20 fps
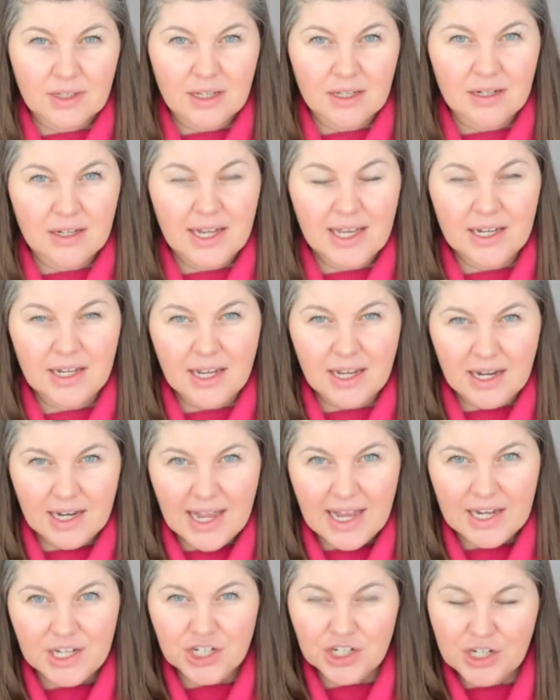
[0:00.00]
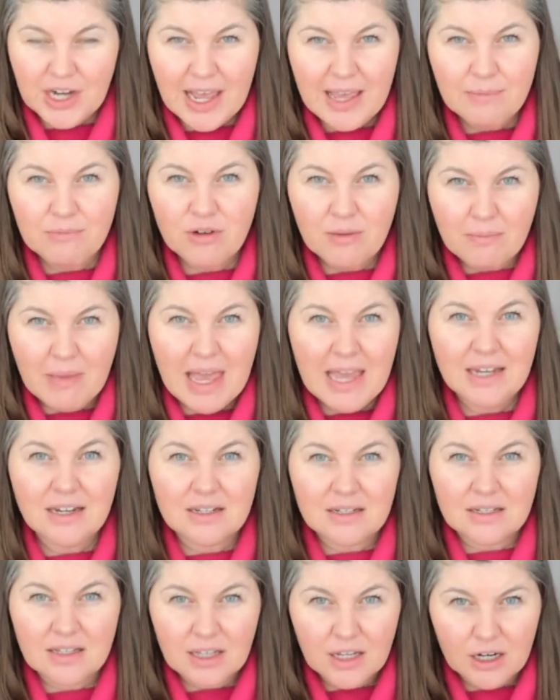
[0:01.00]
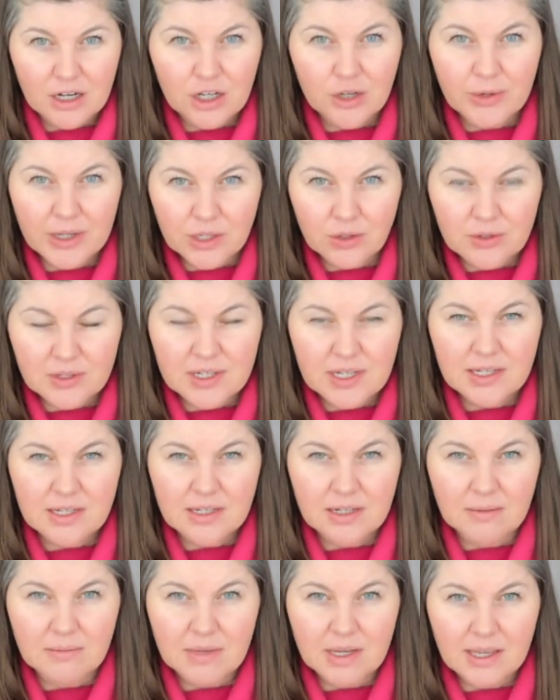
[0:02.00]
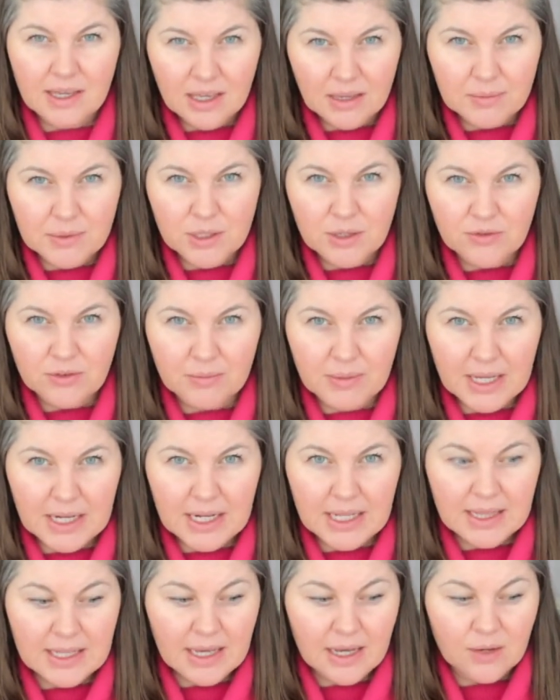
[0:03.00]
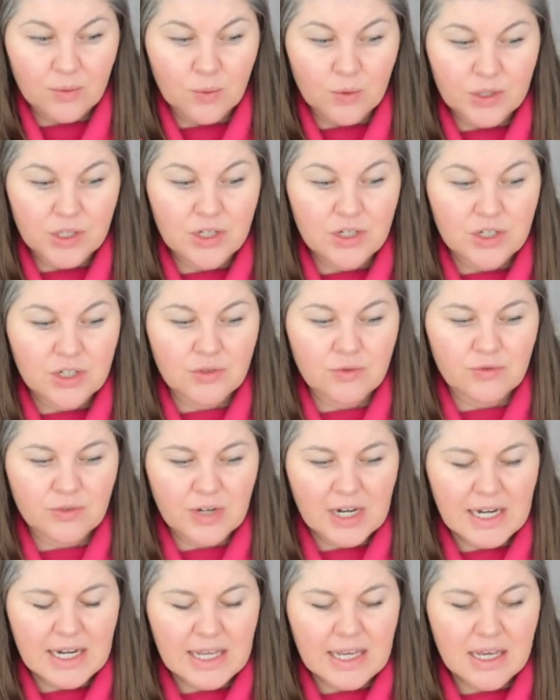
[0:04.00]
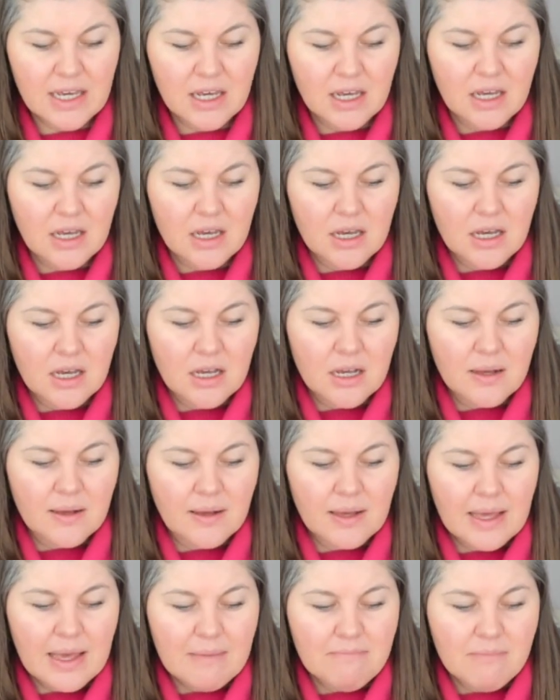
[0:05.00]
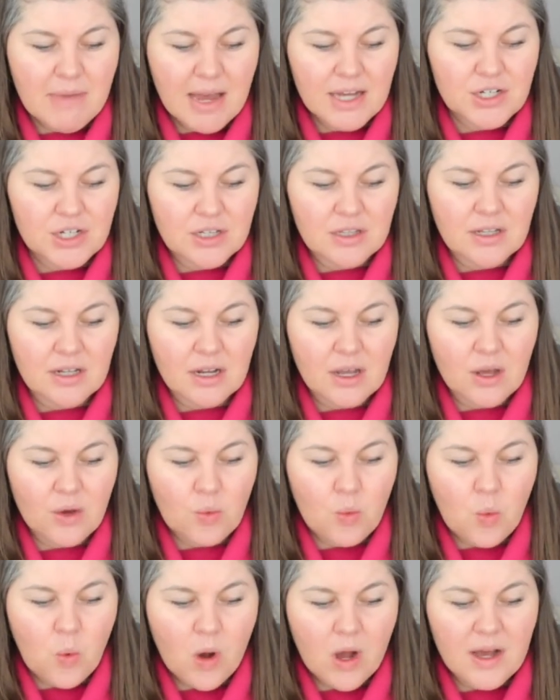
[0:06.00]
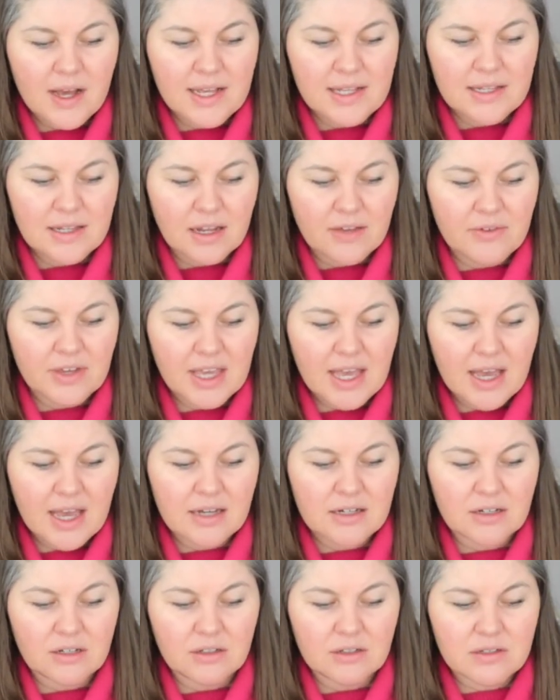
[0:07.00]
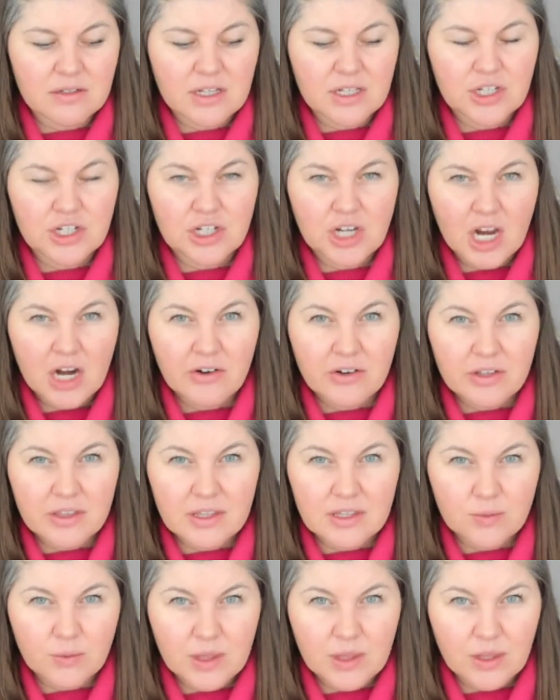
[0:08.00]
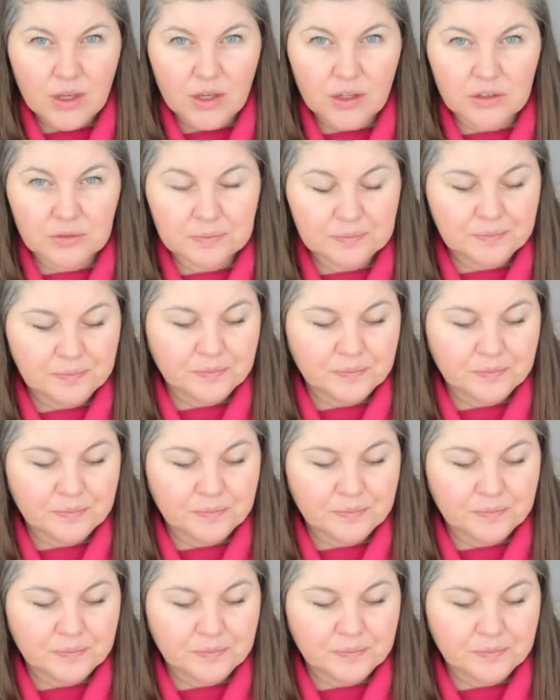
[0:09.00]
And let shame remain as the glue in your system that keeps you from getting there. I want you to really imagine that a wise, loving adult is sharing this with you,